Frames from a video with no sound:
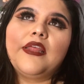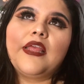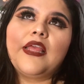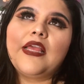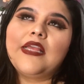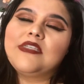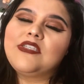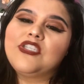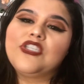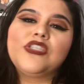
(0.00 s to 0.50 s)

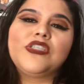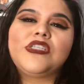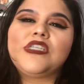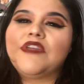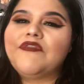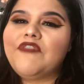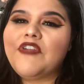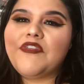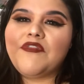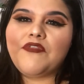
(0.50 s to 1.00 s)
it's just
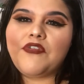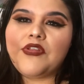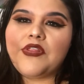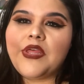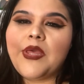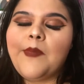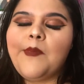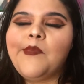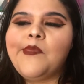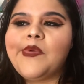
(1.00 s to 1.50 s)
different for
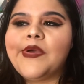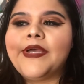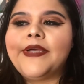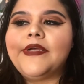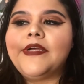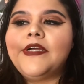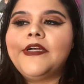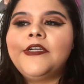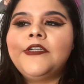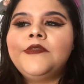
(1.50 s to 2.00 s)
them. But,
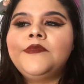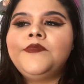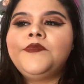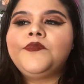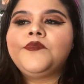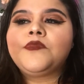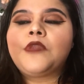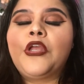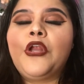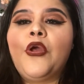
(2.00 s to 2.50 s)

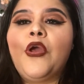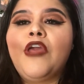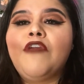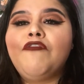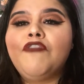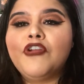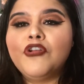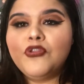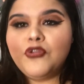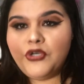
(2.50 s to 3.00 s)
you know,
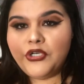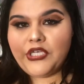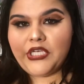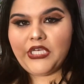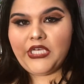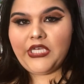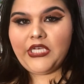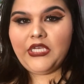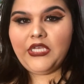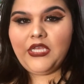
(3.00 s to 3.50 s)
if you're
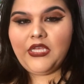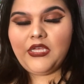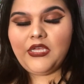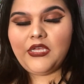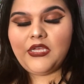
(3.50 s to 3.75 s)
looking